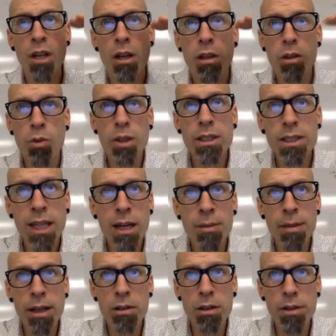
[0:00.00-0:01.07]
3
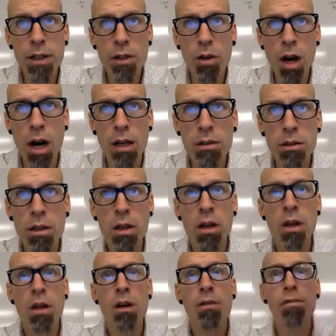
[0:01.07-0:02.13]
centimeters of across
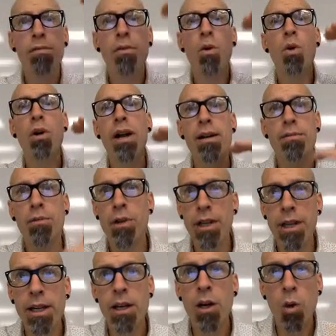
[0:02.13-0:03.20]
for
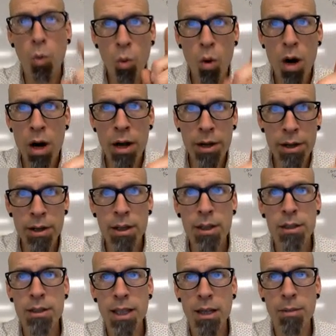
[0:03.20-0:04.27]
every 1
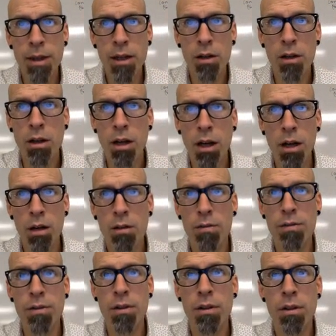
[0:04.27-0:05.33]
centimeter
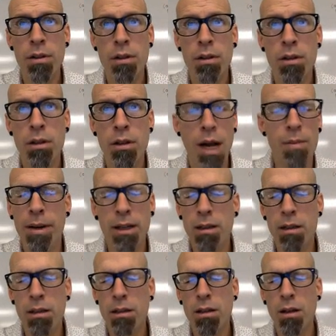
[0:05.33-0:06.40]
of,
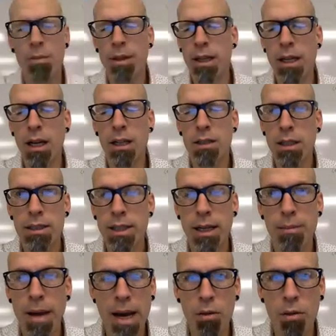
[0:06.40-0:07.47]
oh my gosh, I said it
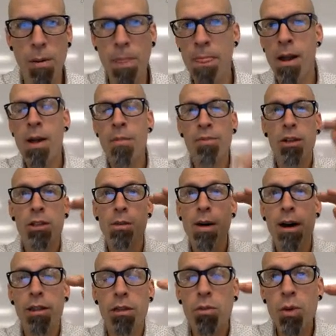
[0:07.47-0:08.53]
backward. There's
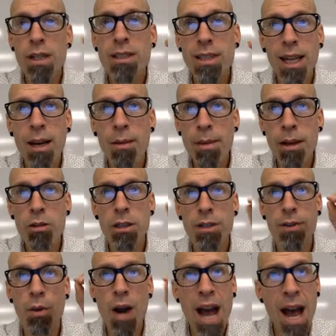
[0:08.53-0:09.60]
about 3 centimeters of
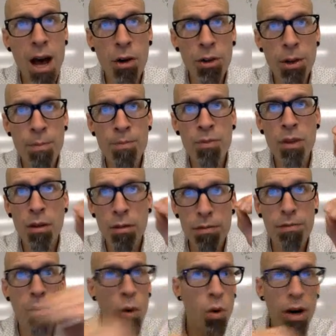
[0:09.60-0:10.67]
around
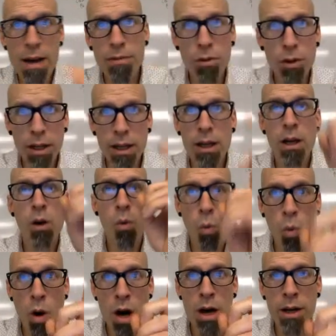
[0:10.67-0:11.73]
for every
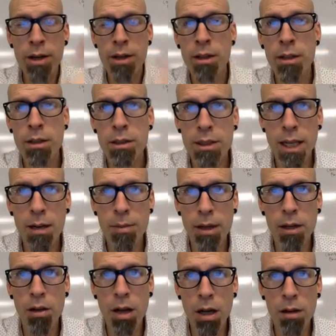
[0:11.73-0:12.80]
1
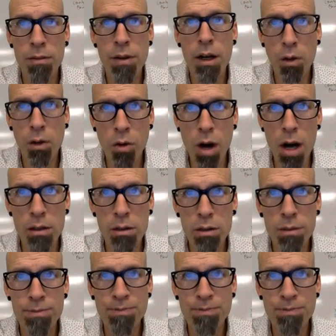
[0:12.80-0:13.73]
centimeter of across.